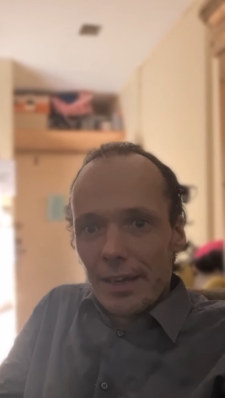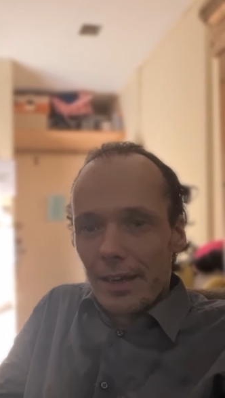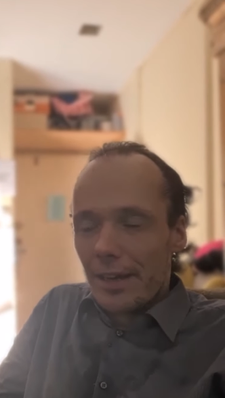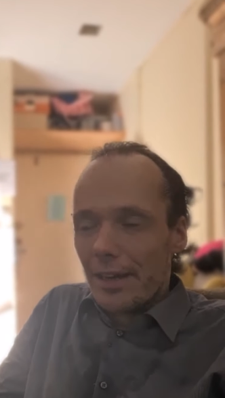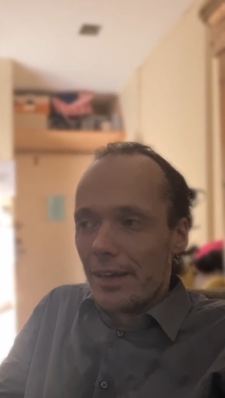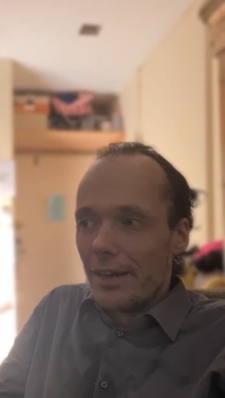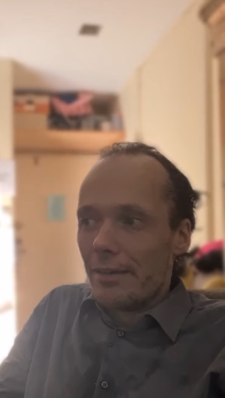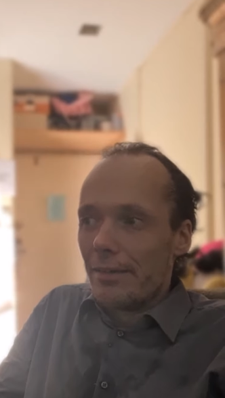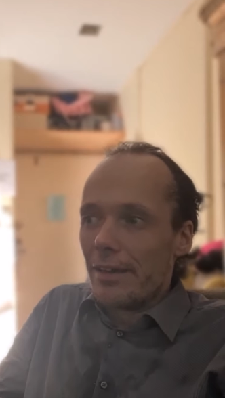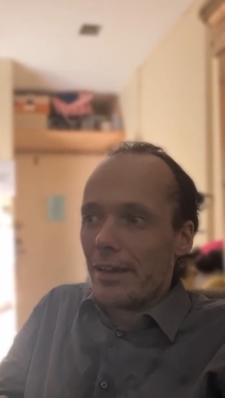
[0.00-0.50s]

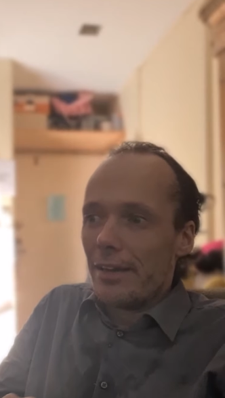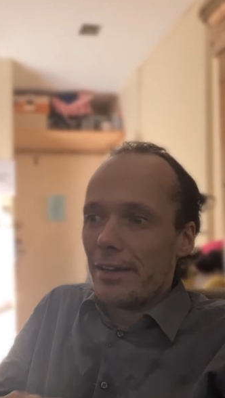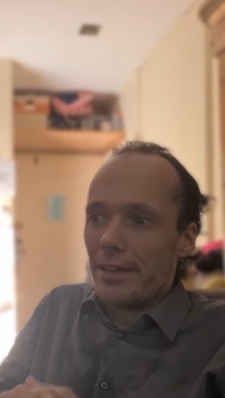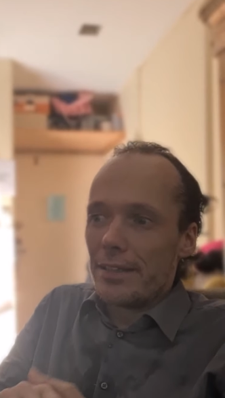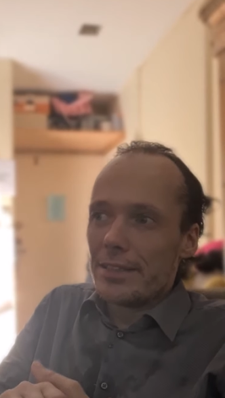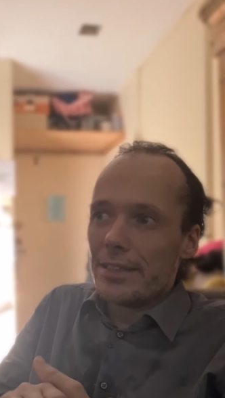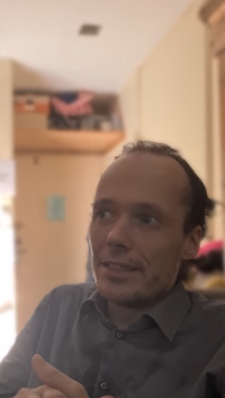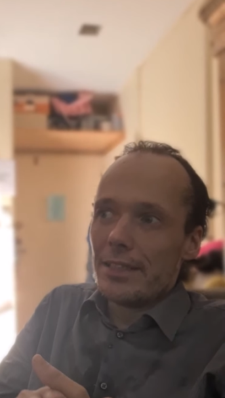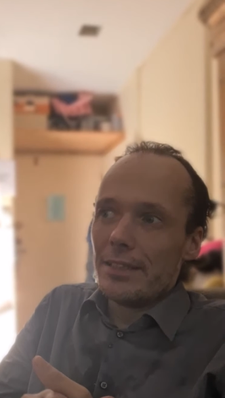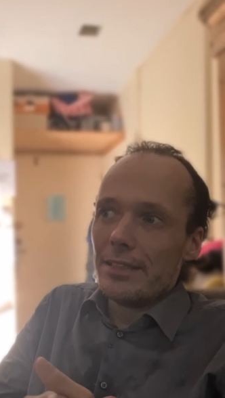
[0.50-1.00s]
it
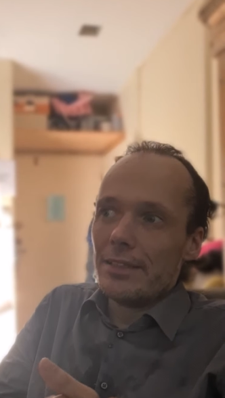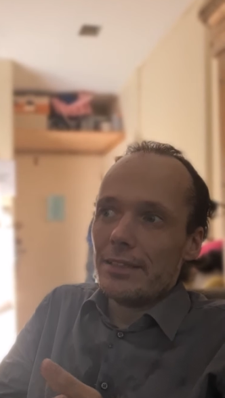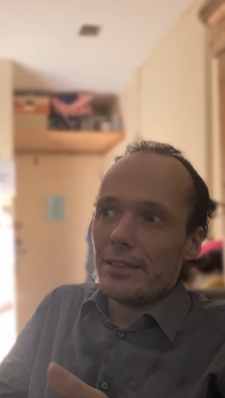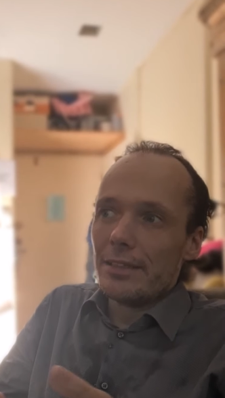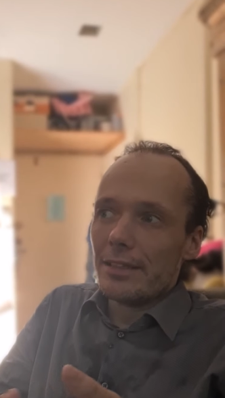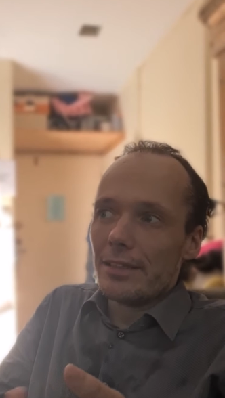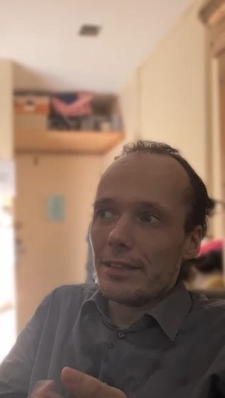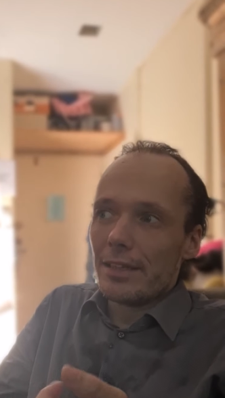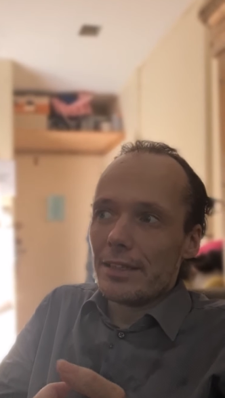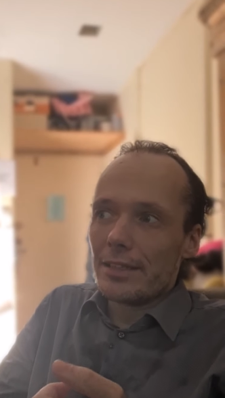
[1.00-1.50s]
has
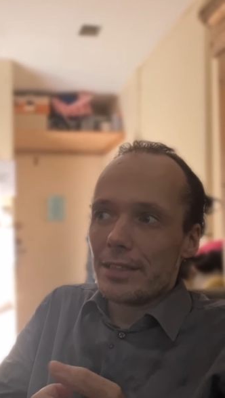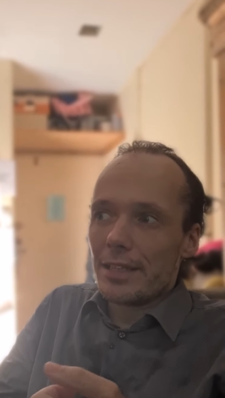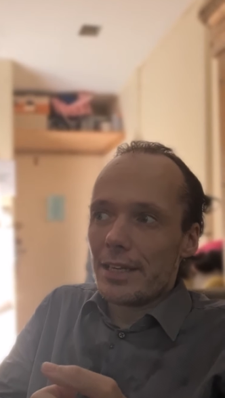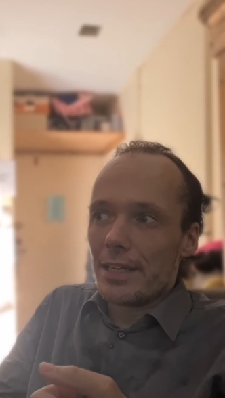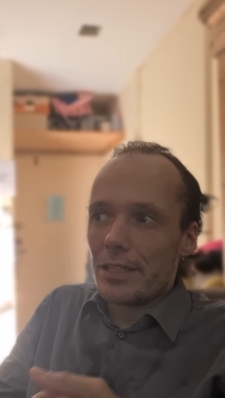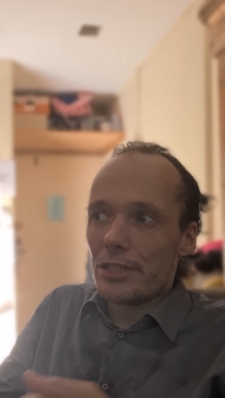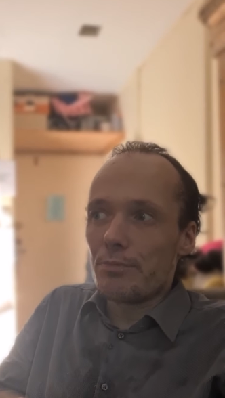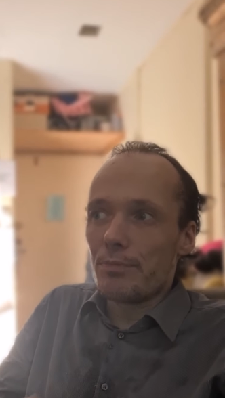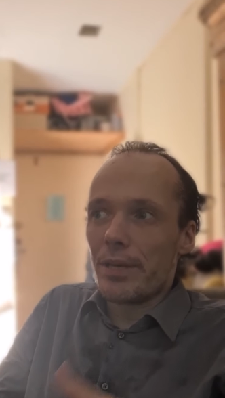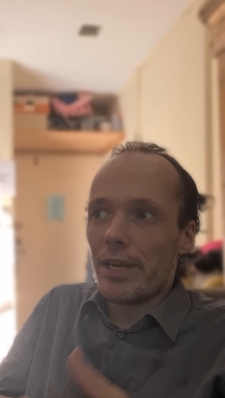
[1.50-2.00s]
an
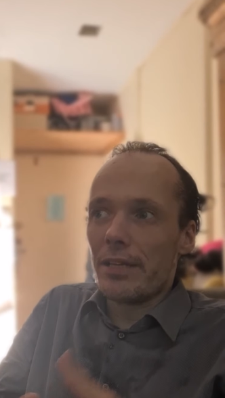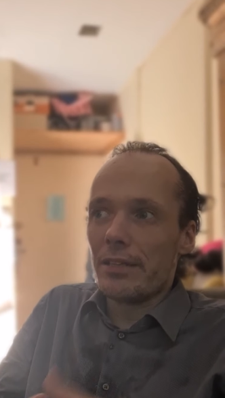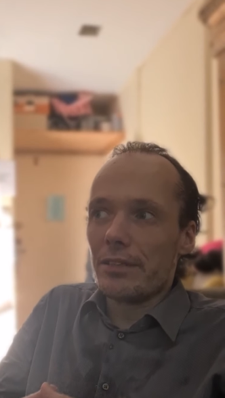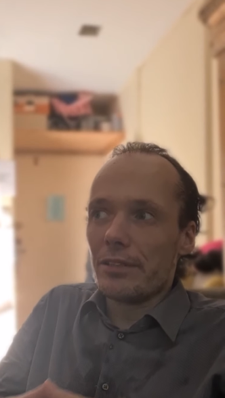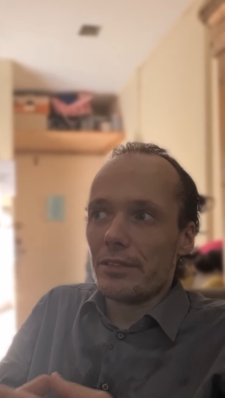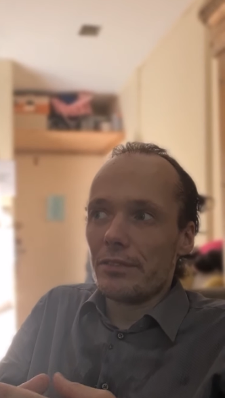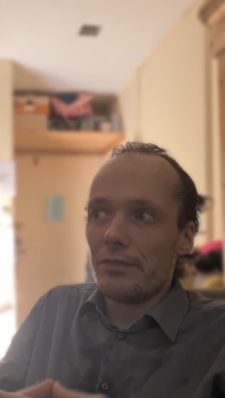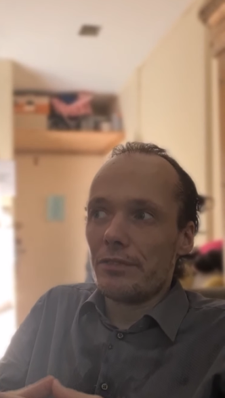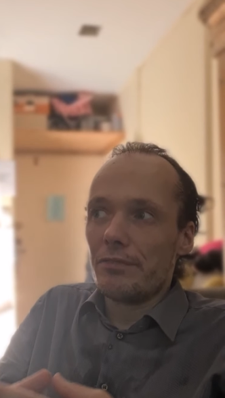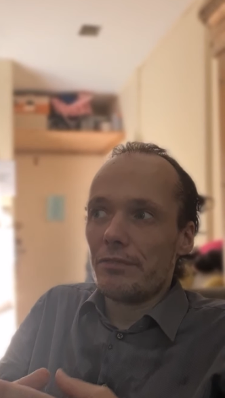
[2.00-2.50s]
aspect
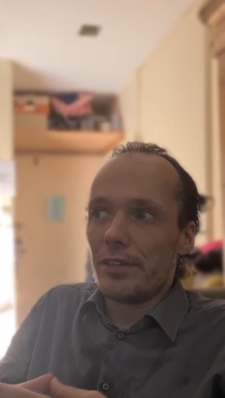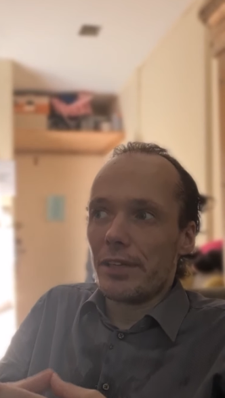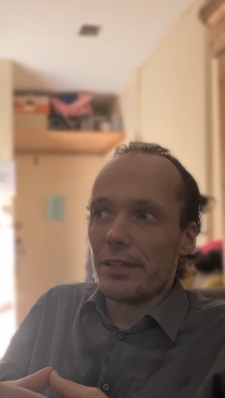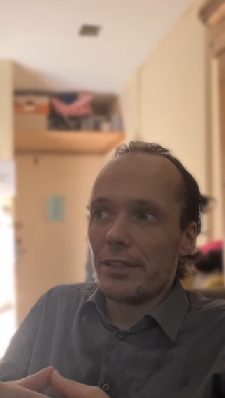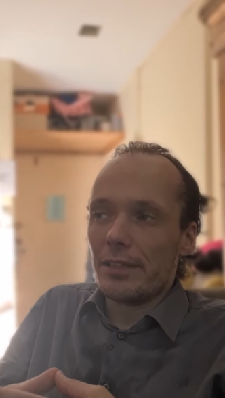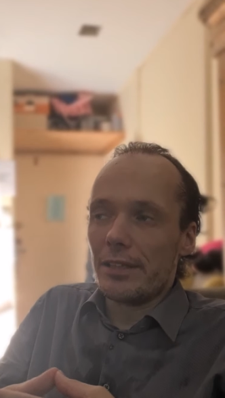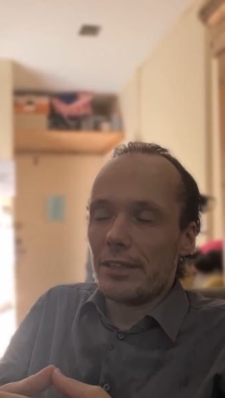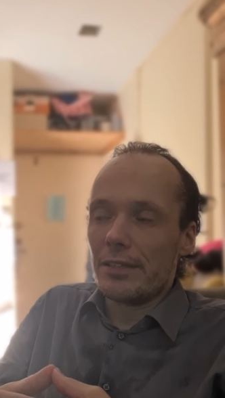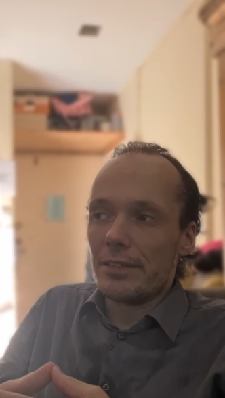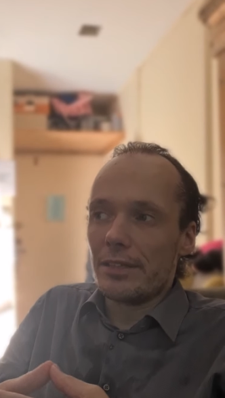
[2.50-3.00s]
of the
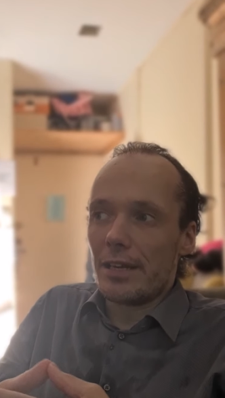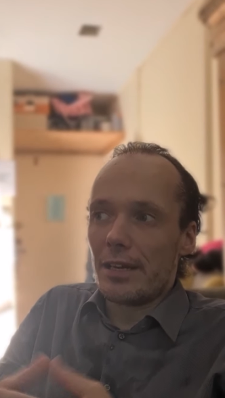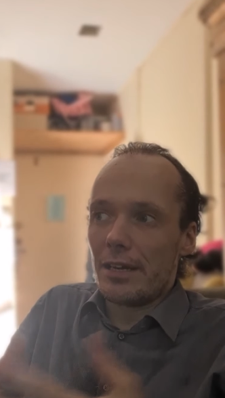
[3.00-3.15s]
fact that